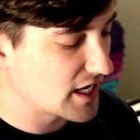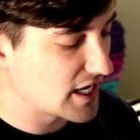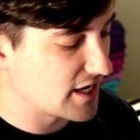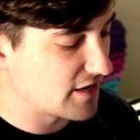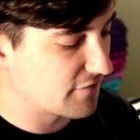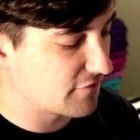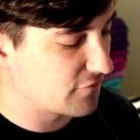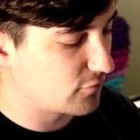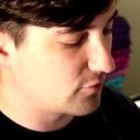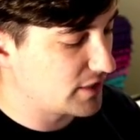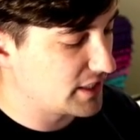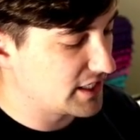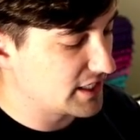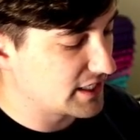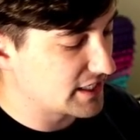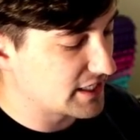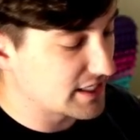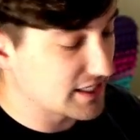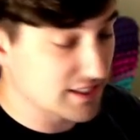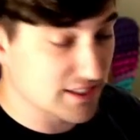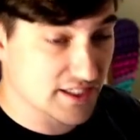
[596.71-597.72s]
if
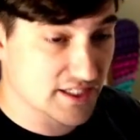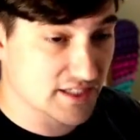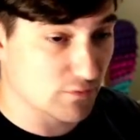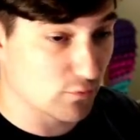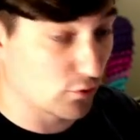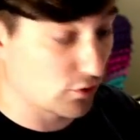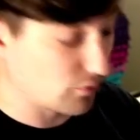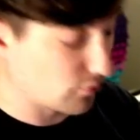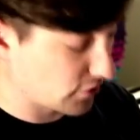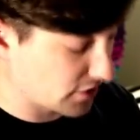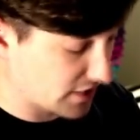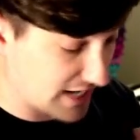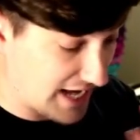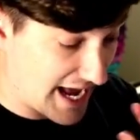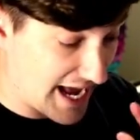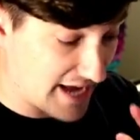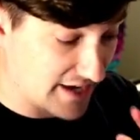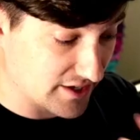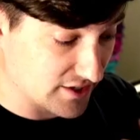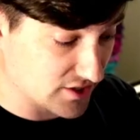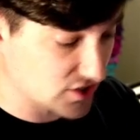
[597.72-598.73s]
we get, well, we're going to
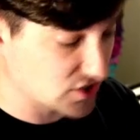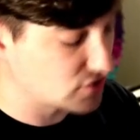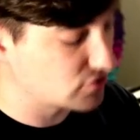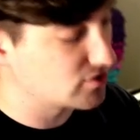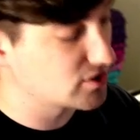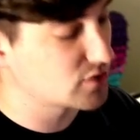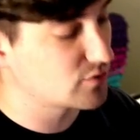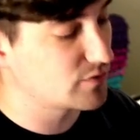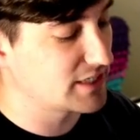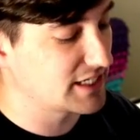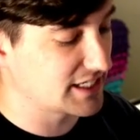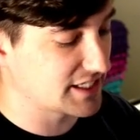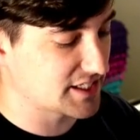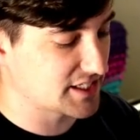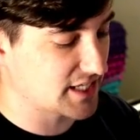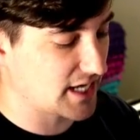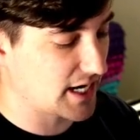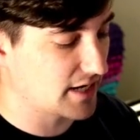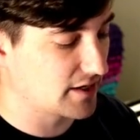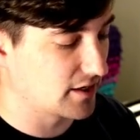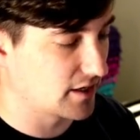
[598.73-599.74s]
end as soon as we get
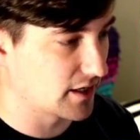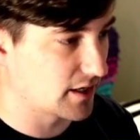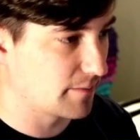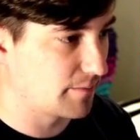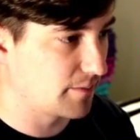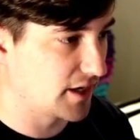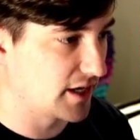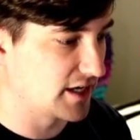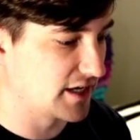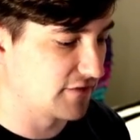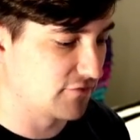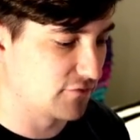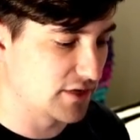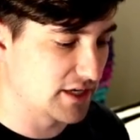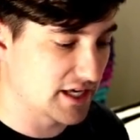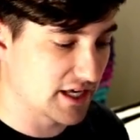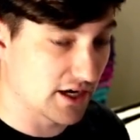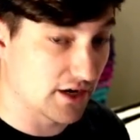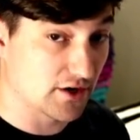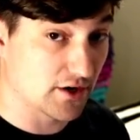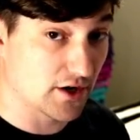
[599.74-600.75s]
Psyduck, but if we
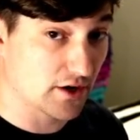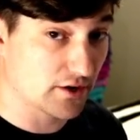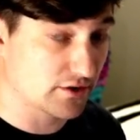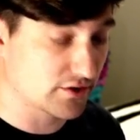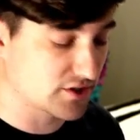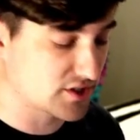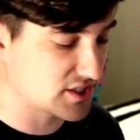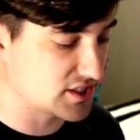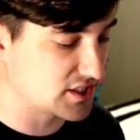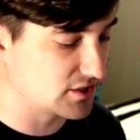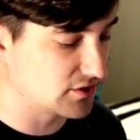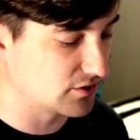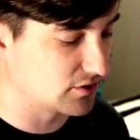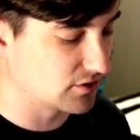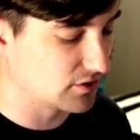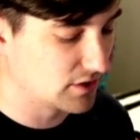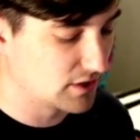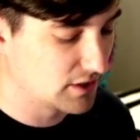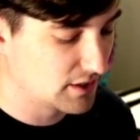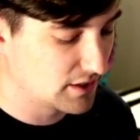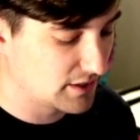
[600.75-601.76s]
get another
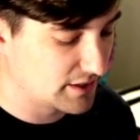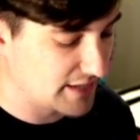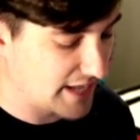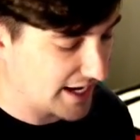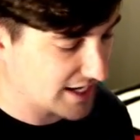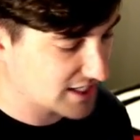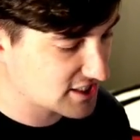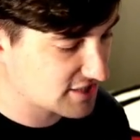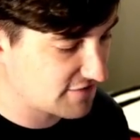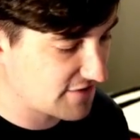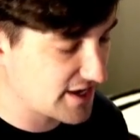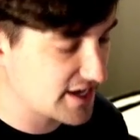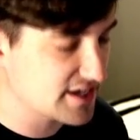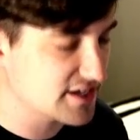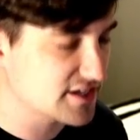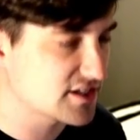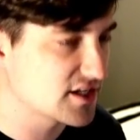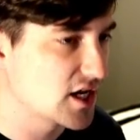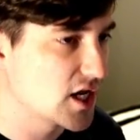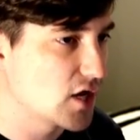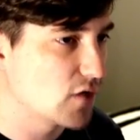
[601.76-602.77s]
Seel next
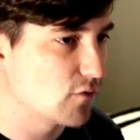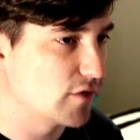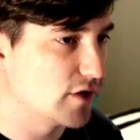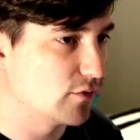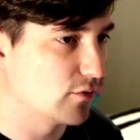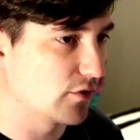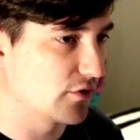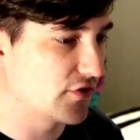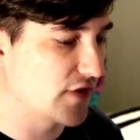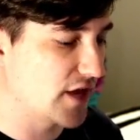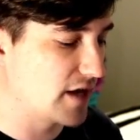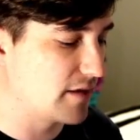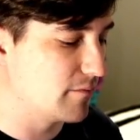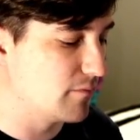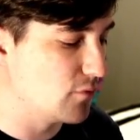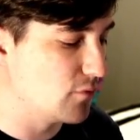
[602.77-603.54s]
phase, we will then